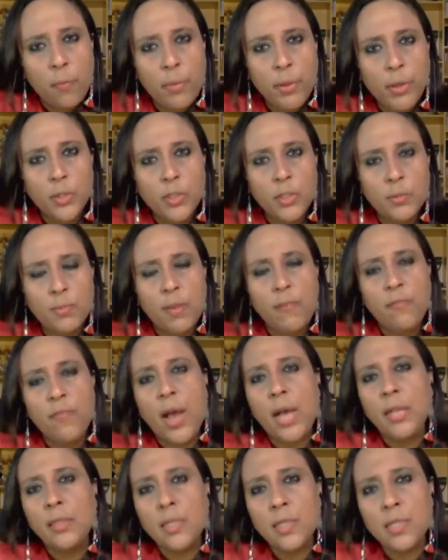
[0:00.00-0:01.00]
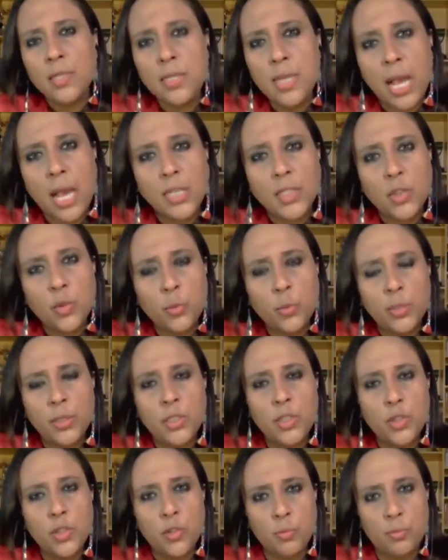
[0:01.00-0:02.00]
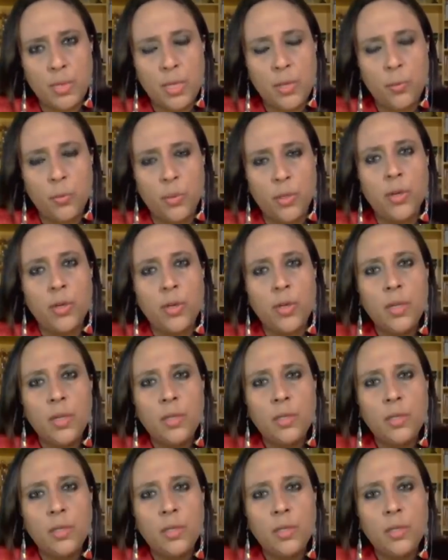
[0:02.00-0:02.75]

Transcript: because my father's last words to me were,